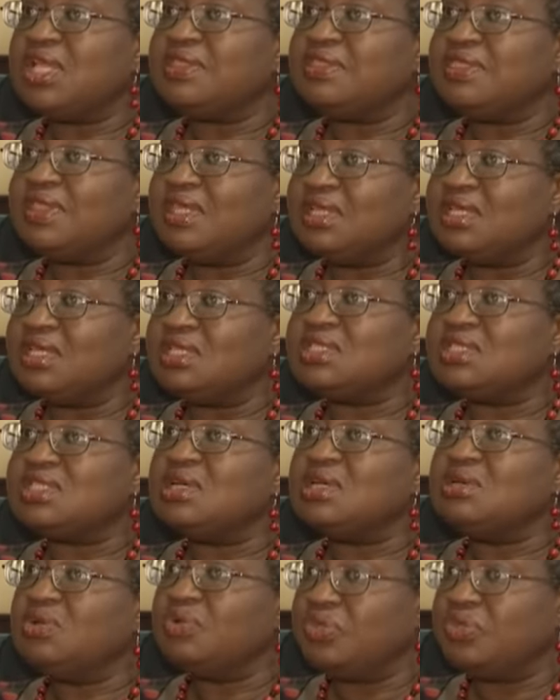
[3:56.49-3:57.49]
I think it's
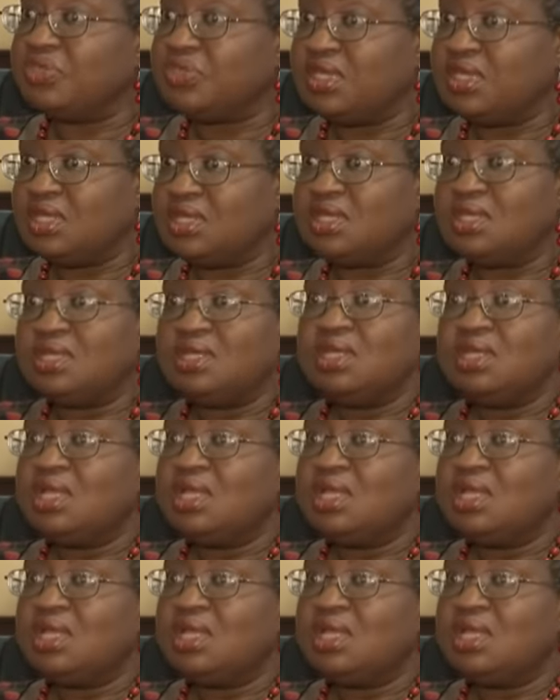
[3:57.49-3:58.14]
a good thing.